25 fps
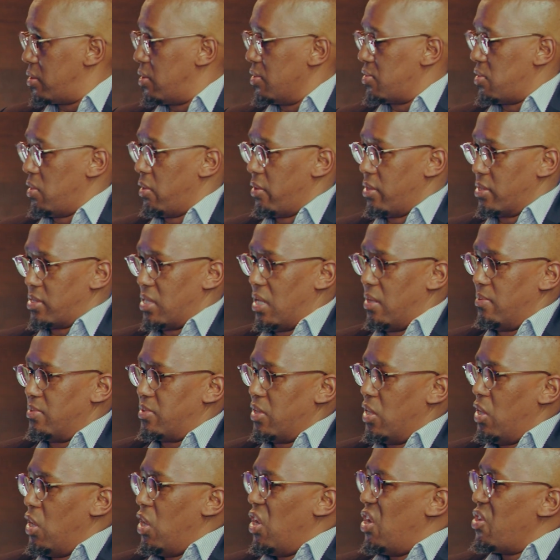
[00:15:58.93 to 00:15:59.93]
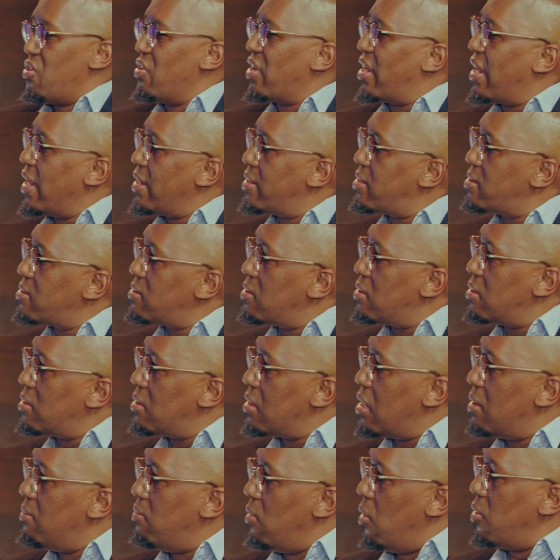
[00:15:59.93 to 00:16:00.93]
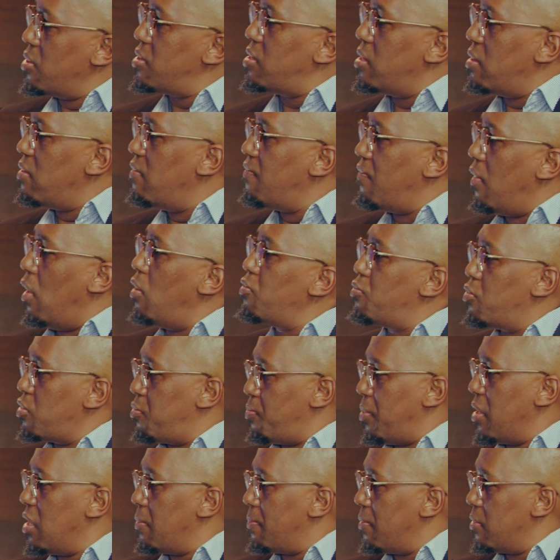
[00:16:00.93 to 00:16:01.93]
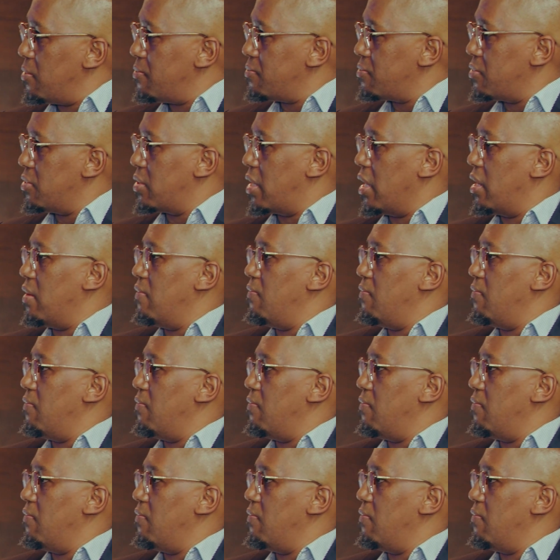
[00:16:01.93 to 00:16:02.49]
Because a lot of times you get emotionally involved with people, you get